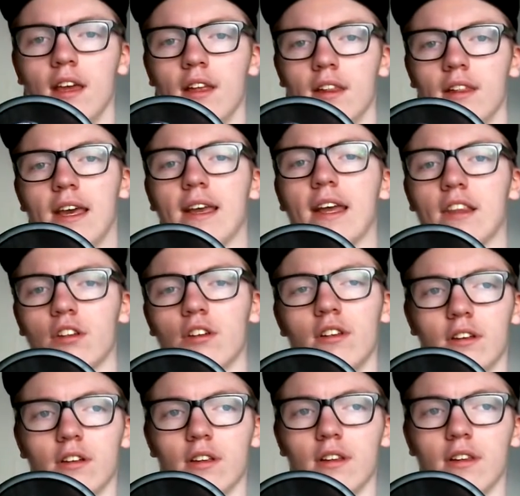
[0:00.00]
they
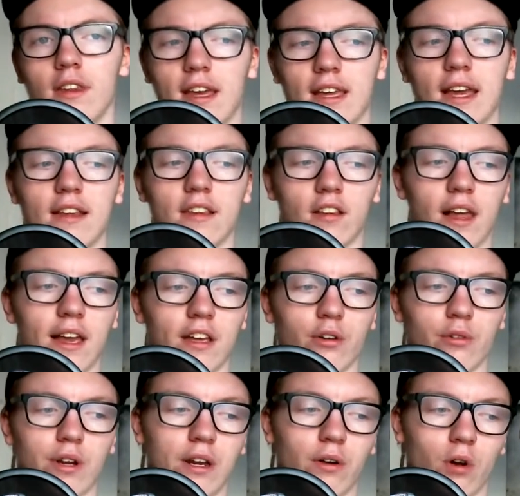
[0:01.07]
get like
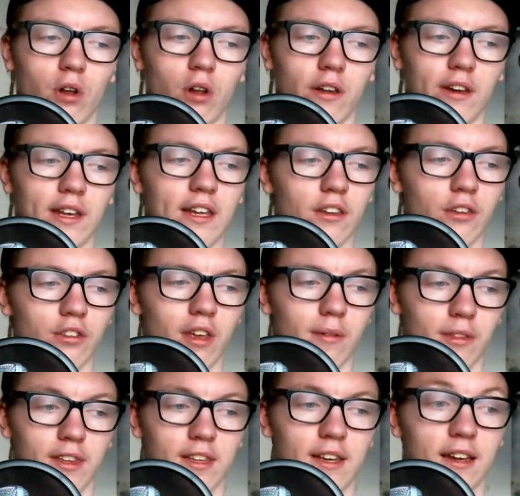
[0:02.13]
re-rolled into
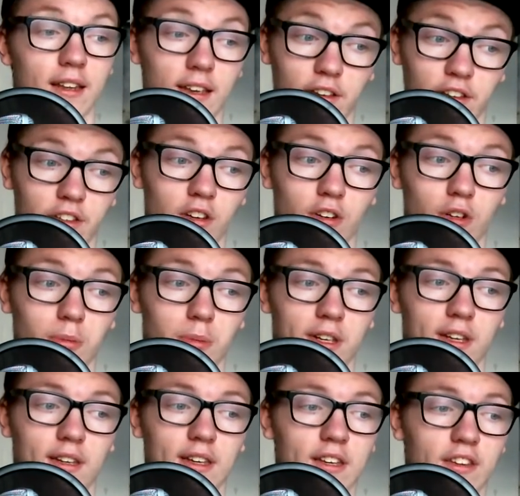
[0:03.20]
something that isn't a
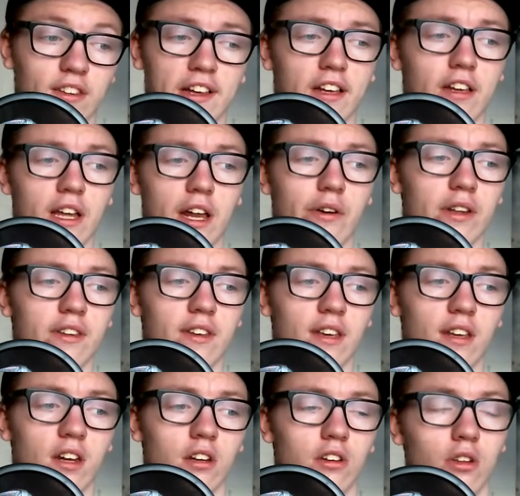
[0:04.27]
duplicate. It's like a guarantee,
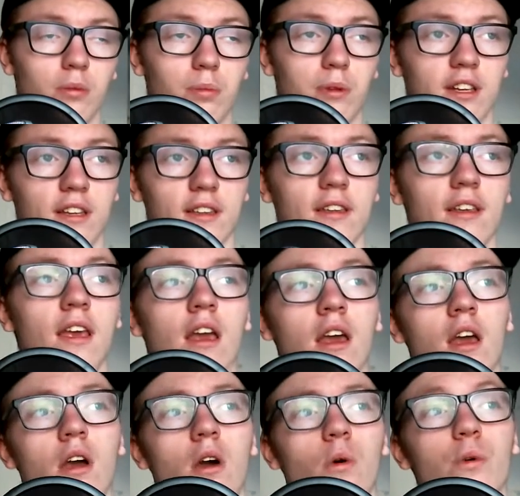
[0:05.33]
not duplicate,
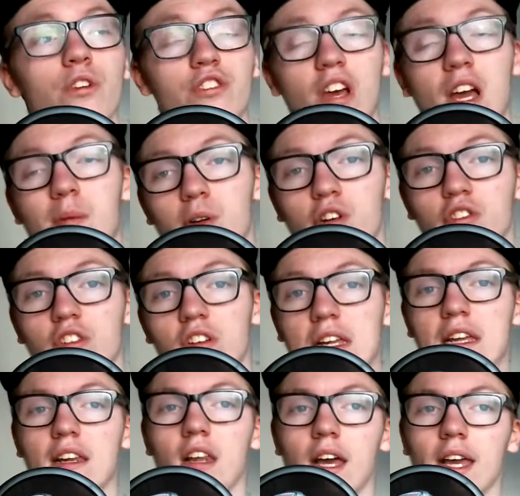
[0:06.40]
which I personally
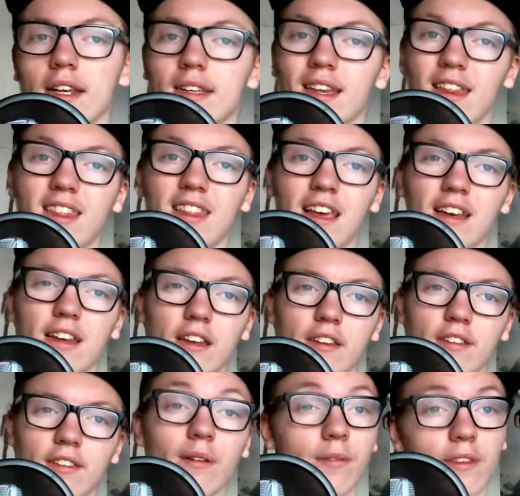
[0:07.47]
like that they did
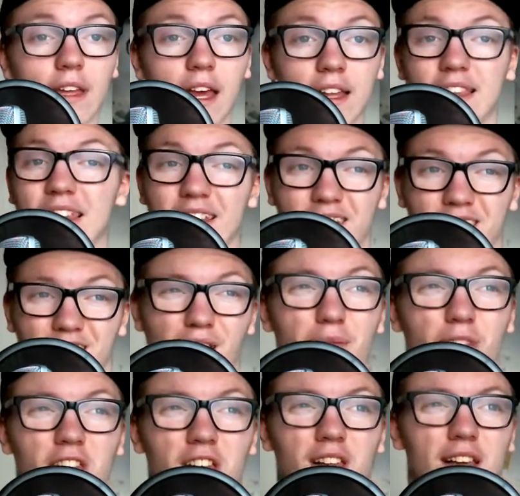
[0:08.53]
at least
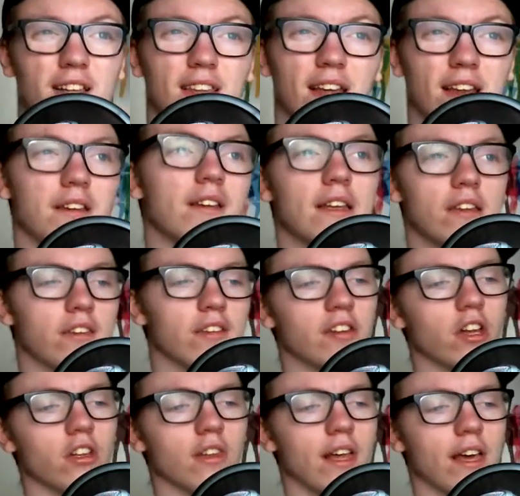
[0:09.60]
something like that. It's
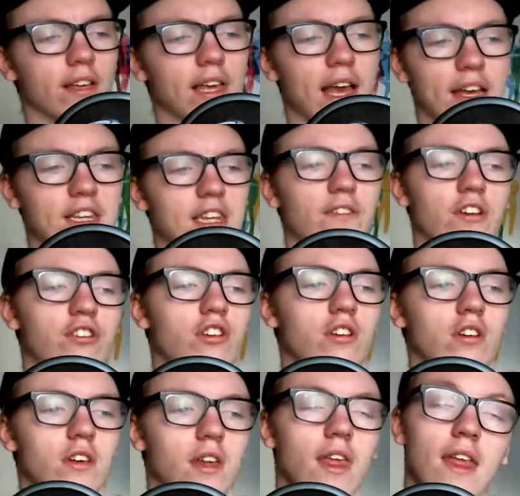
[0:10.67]
not like
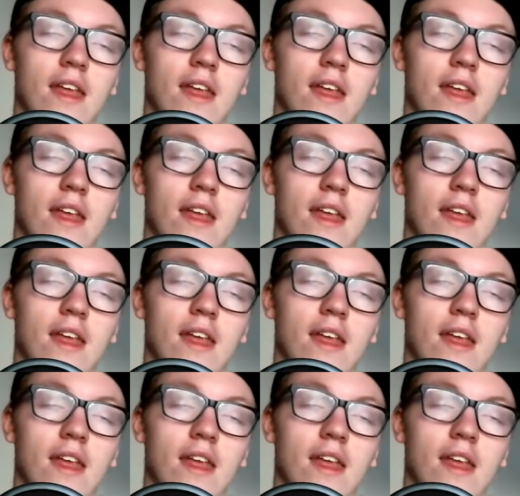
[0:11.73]
Activision